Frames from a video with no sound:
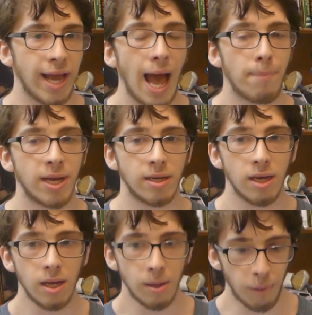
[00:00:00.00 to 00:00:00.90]
happened
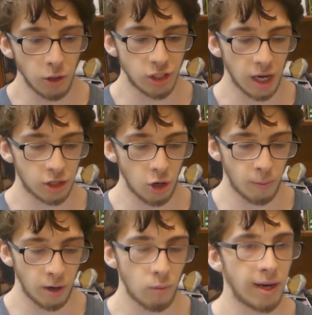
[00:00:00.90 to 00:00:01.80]

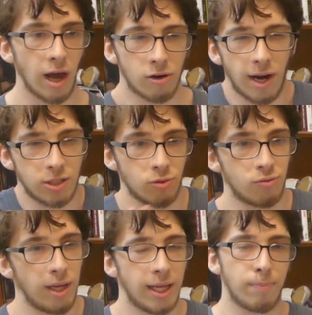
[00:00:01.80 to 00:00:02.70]
post-October when Alcaraz was
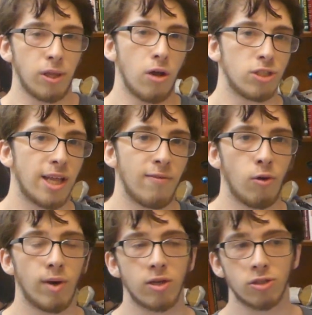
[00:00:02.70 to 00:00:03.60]
really below his level,
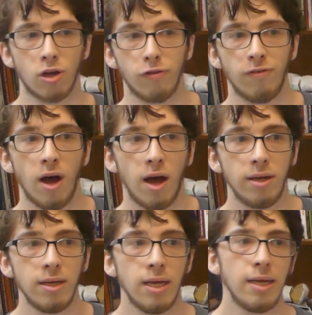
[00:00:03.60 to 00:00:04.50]
whether it was Goffin